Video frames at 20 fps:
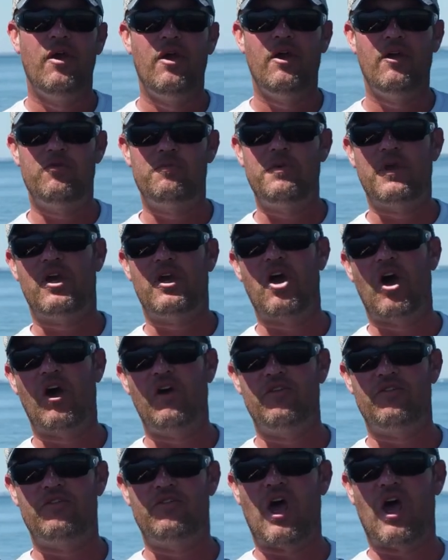is
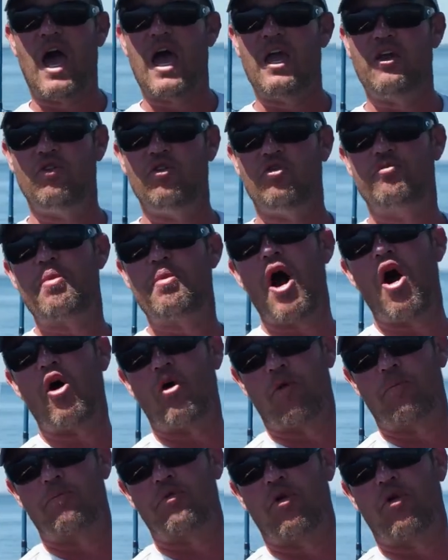because I use
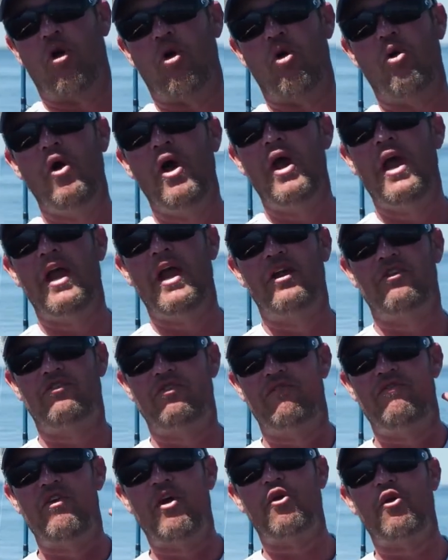Power Pro and it's
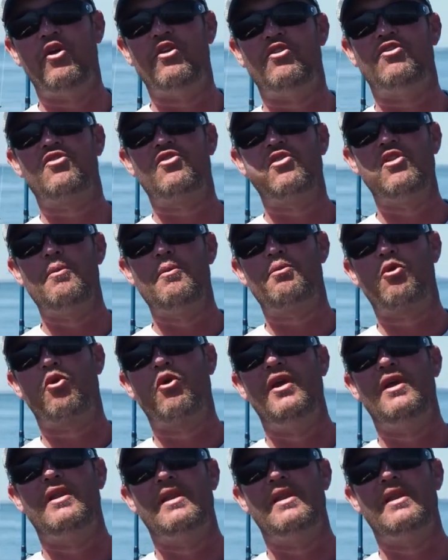a very slippery